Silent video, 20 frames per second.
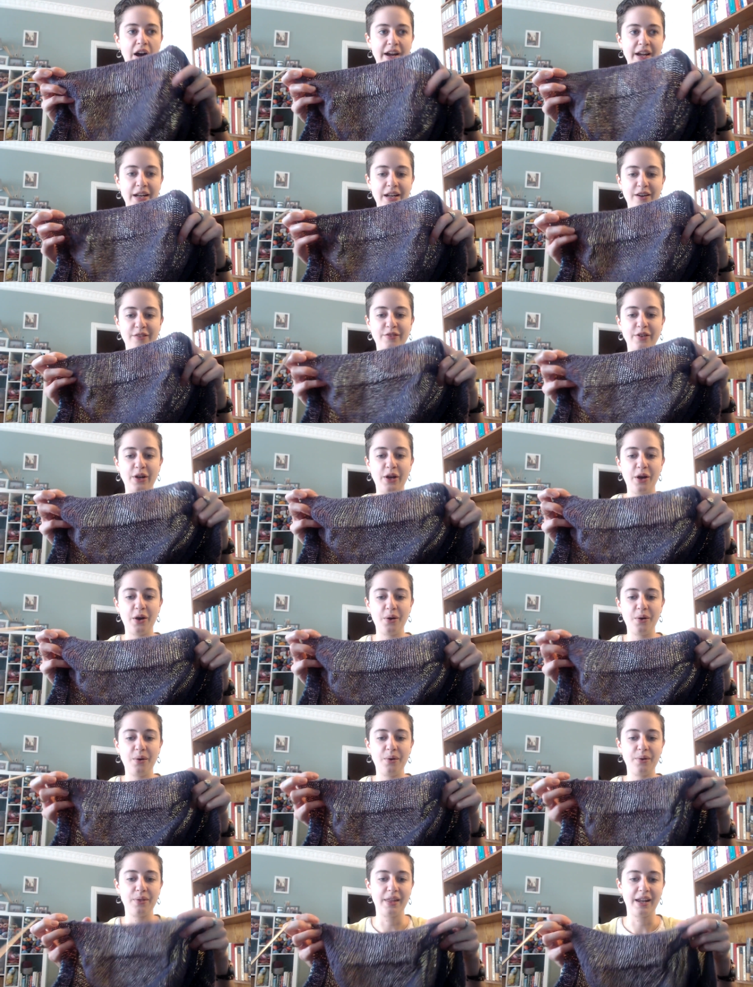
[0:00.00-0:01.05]
enough
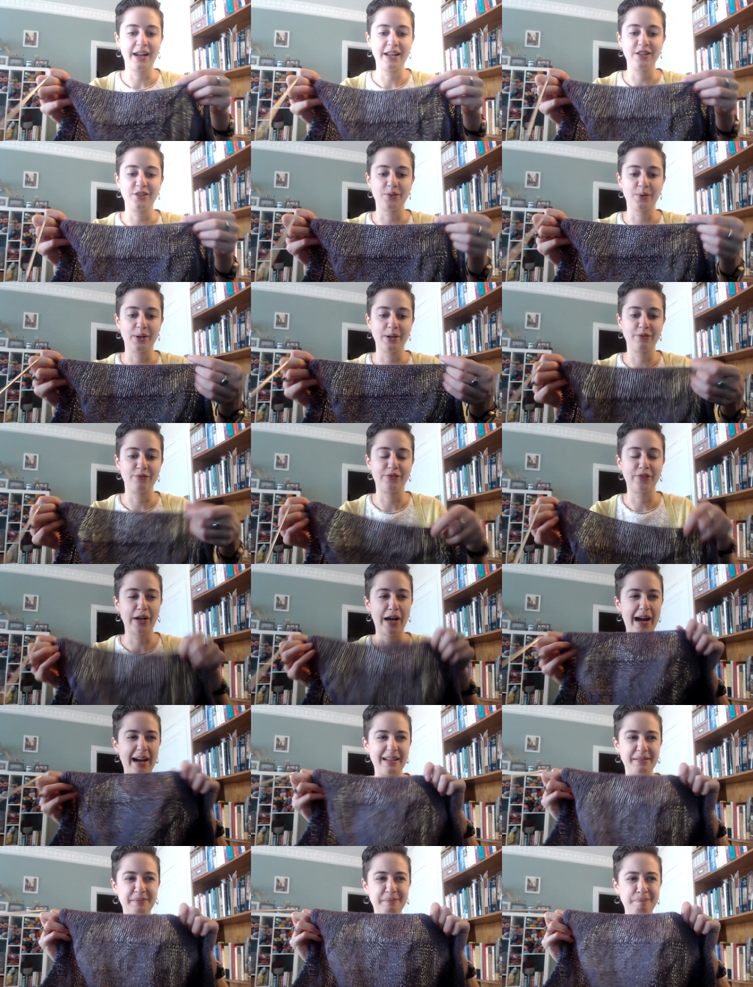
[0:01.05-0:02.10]
ago that I'd sort of
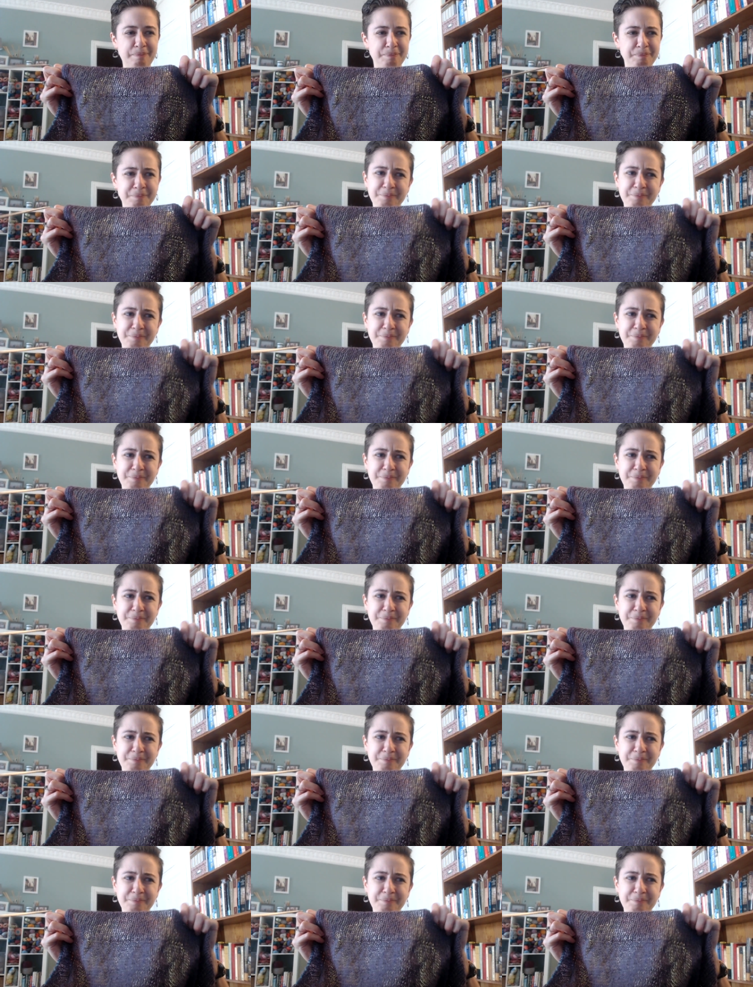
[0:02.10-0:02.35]
forgotten.